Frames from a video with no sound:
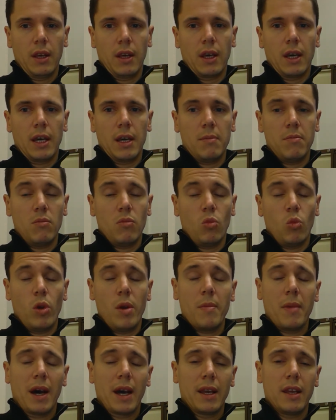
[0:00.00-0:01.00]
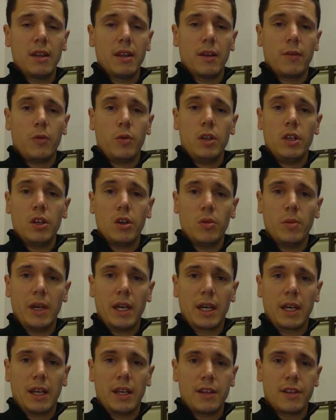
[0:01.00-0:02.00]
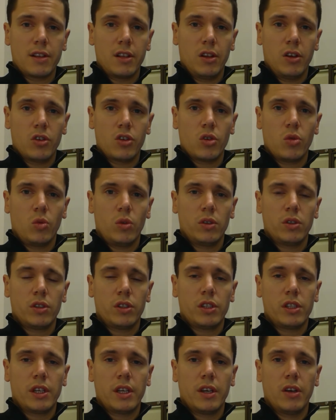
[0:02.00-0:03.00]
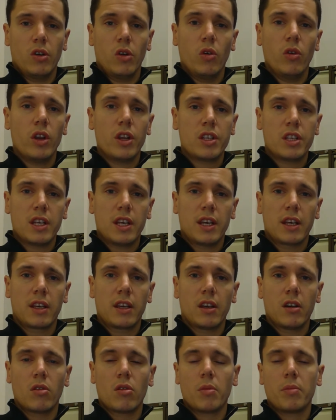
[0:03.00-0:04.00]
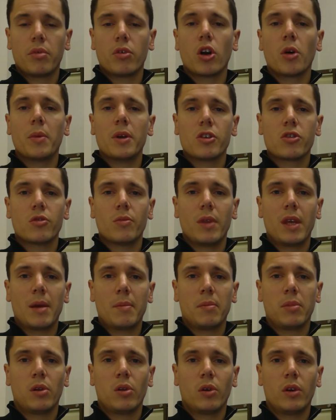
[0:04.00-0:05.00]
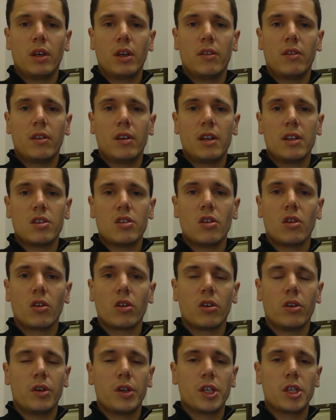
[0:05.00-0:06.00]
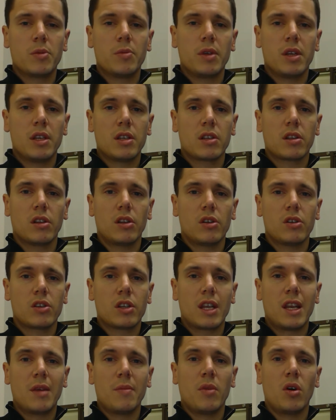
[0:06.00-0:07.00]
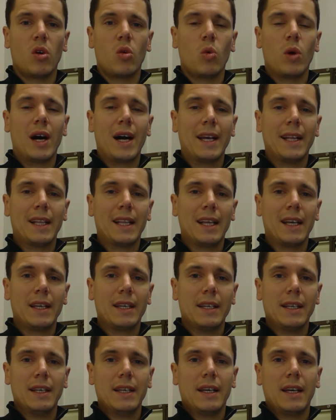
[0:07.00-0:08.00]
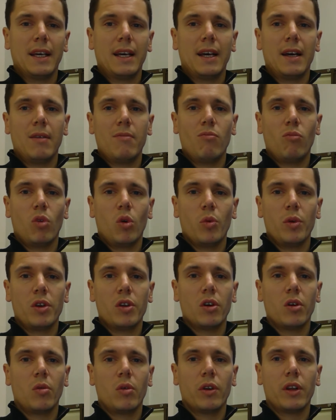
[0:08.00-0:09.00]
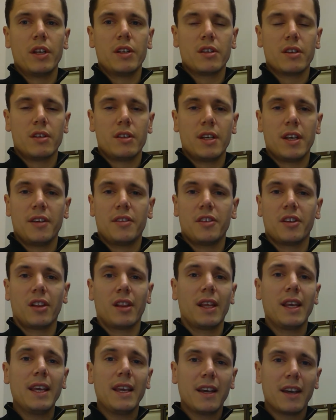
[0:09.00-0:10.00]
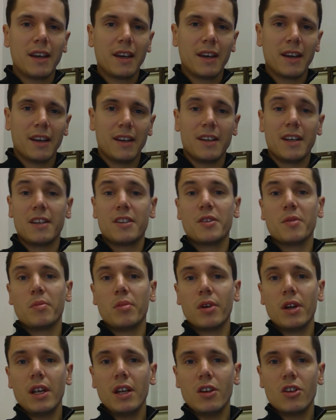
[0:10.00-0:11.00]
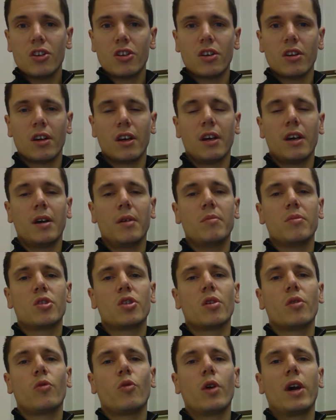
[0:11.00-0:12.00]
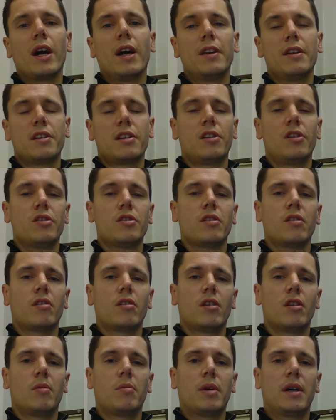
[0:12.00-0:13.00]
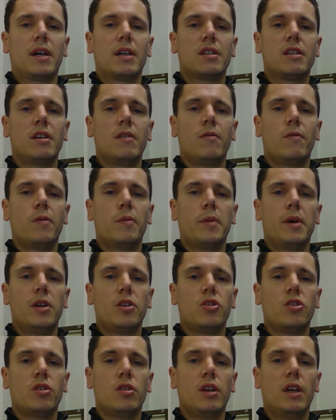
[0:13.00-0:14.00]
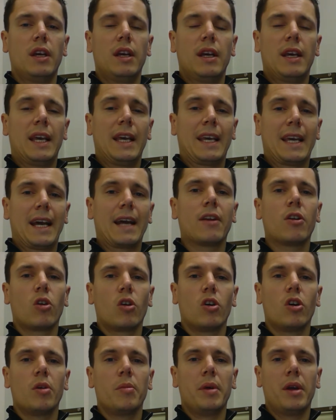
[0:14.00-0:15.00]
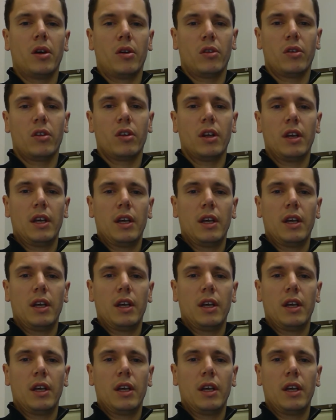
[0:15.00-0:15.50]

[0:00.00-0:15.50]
We might, if we do make a disclosure, want an undertaking or a promise from the employee that it's not going to be disclosed any more widely. What we don't want is a data leak, a data breach. So if we are disclosing third-party information, it cannot go beyond